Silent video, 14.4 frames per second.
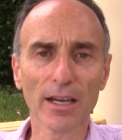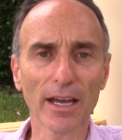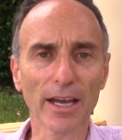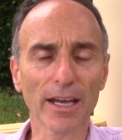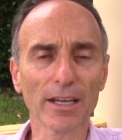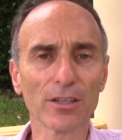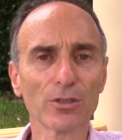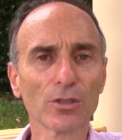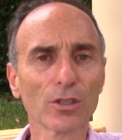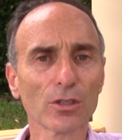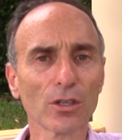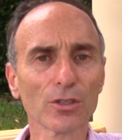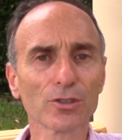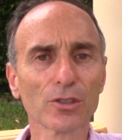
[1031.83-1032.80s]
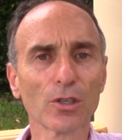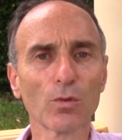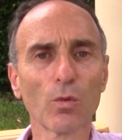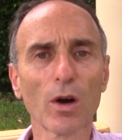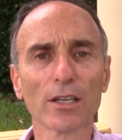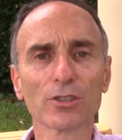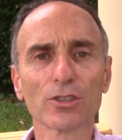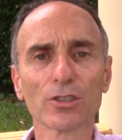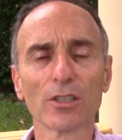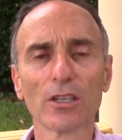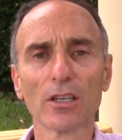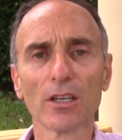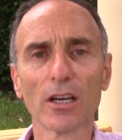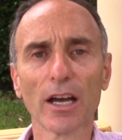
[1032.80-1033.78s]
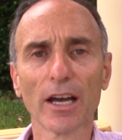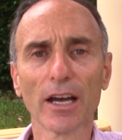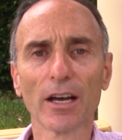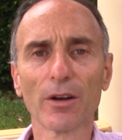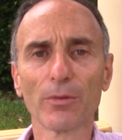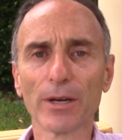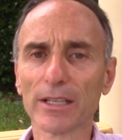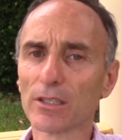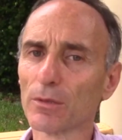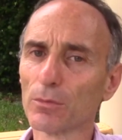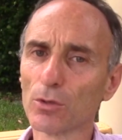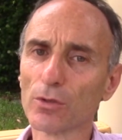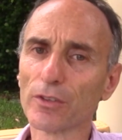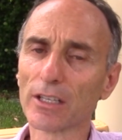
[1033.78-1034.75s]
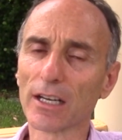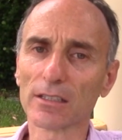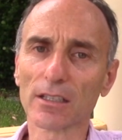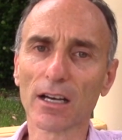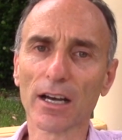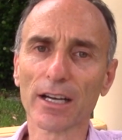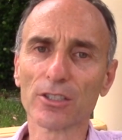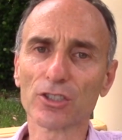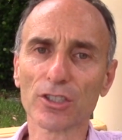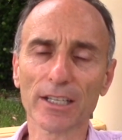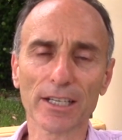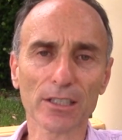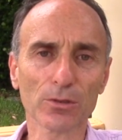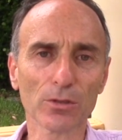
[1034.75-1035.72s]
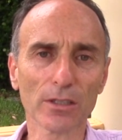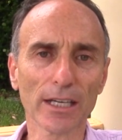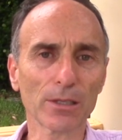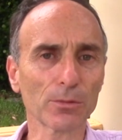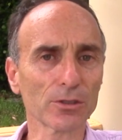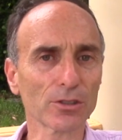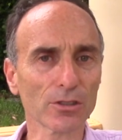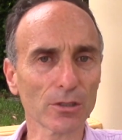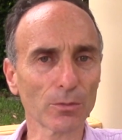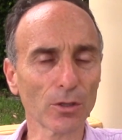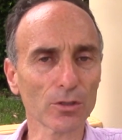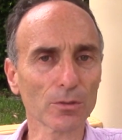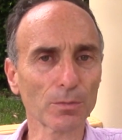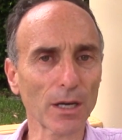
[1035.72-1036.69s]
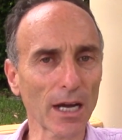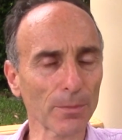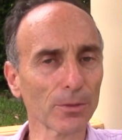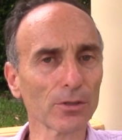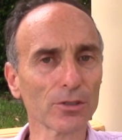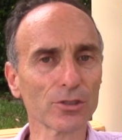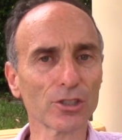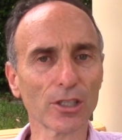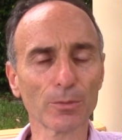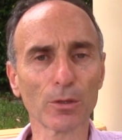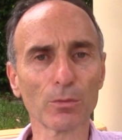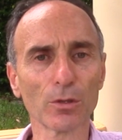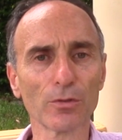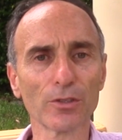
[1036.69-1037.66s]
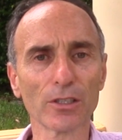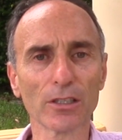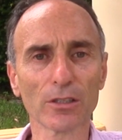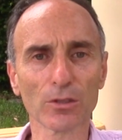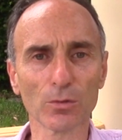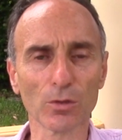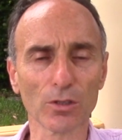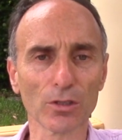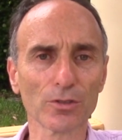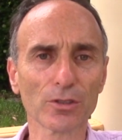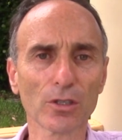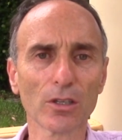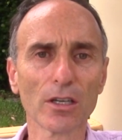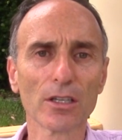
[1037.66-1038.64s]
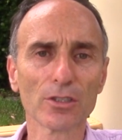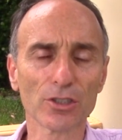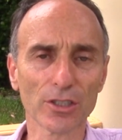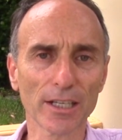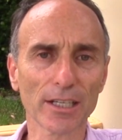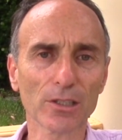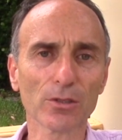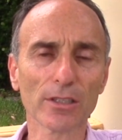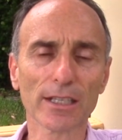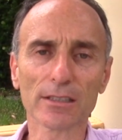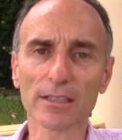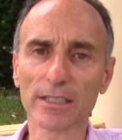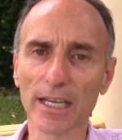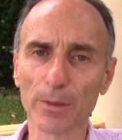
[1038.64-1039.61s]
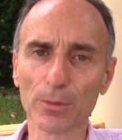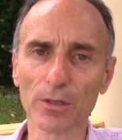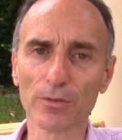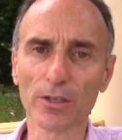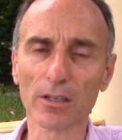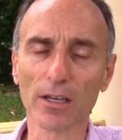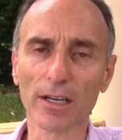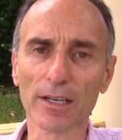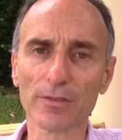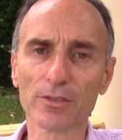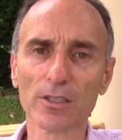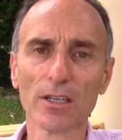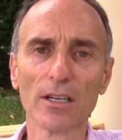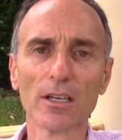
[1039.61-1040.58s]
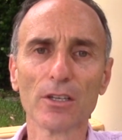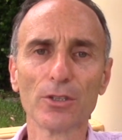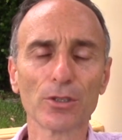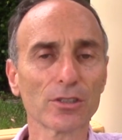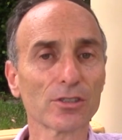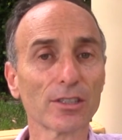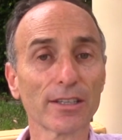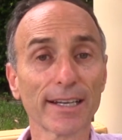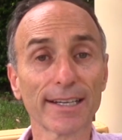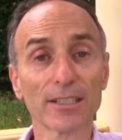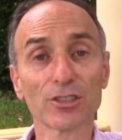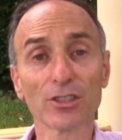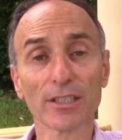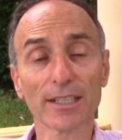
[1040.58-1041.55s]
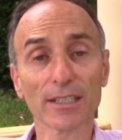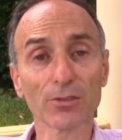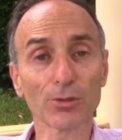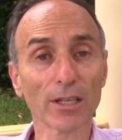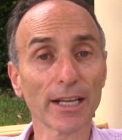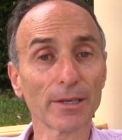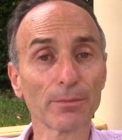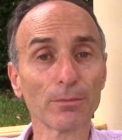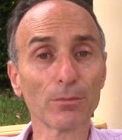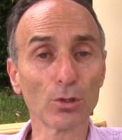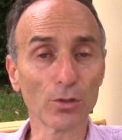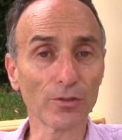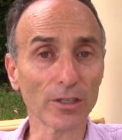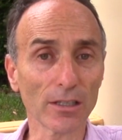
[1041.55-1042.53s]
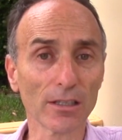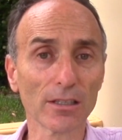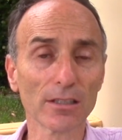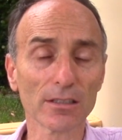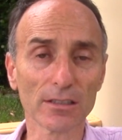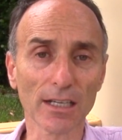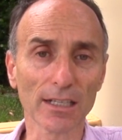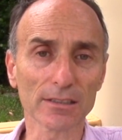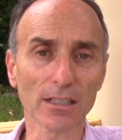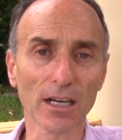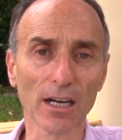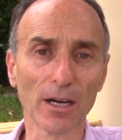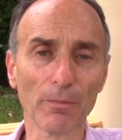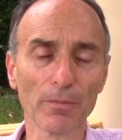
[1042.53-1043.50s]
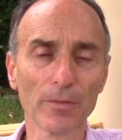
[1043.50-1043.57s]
and you can also watch, uh, rent the movie online, Genetic Roulette, which is the most popular GMO movie in the world, Genetic Roulette, the gamble of our lives. You can see that at geneticroulettemovie.com.